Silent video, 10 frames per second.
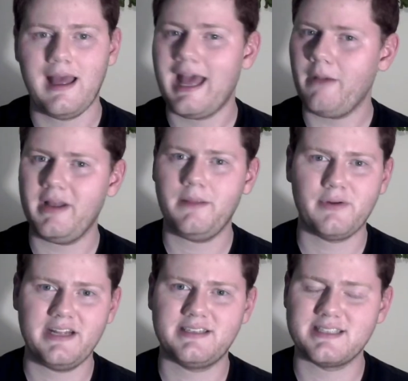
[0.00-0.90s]
How many
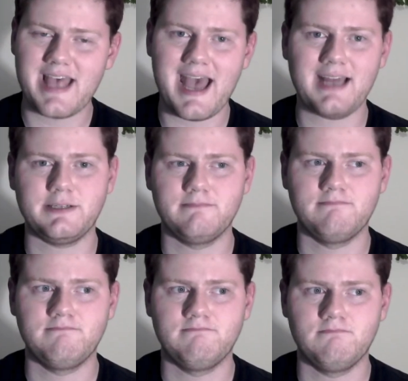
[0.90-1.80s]
breeds is that?
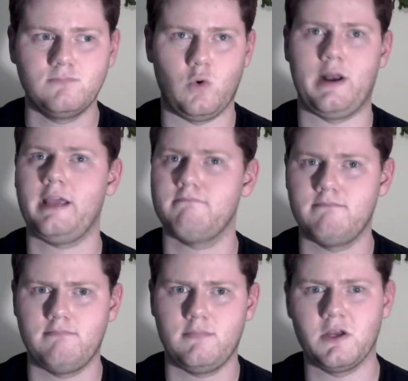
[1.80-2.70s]
20?
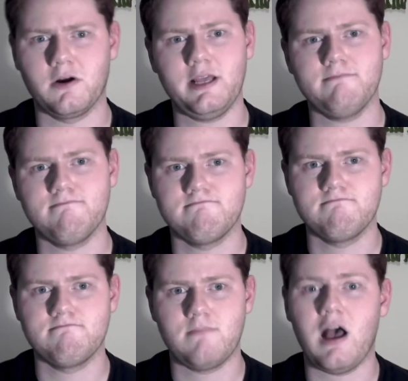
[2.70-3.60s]
30?
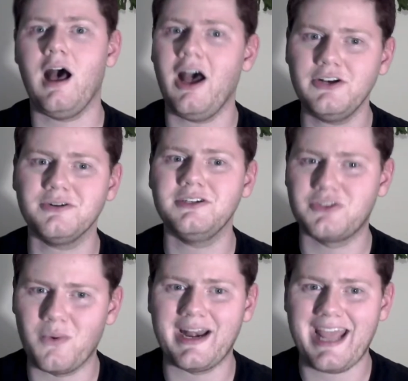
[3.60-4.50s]

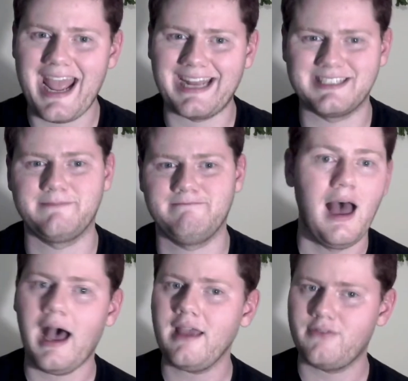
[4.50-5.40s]
128.
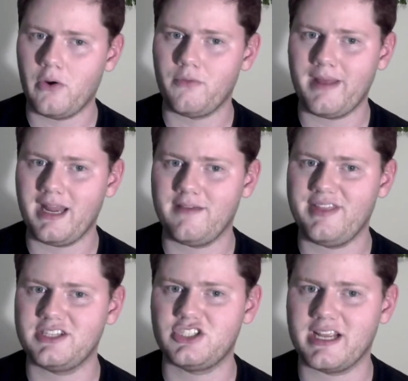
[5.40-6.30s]
I've owned many of
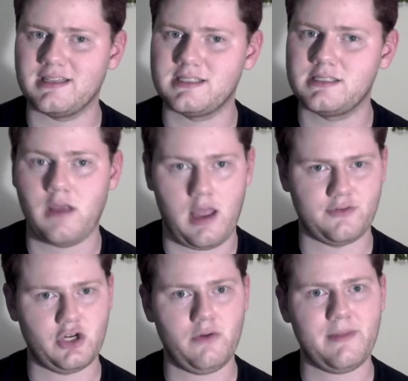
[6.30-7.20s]
these chickens, I've
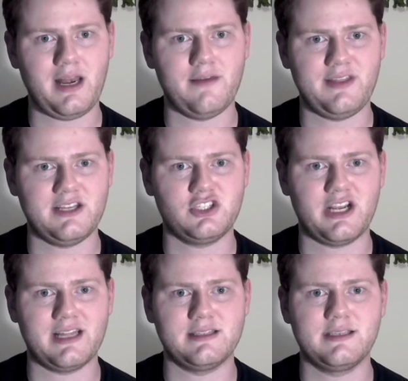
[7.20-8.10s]
shown many of these
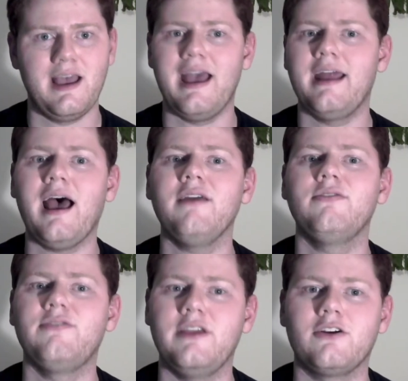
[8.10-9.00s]
chickens, and I've
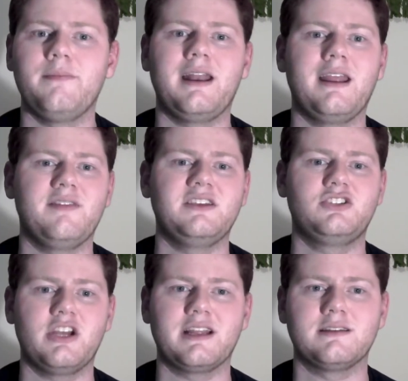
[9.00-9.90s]
feared many of these
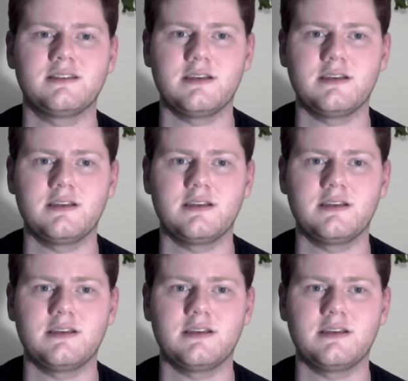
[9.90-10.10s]
chickens.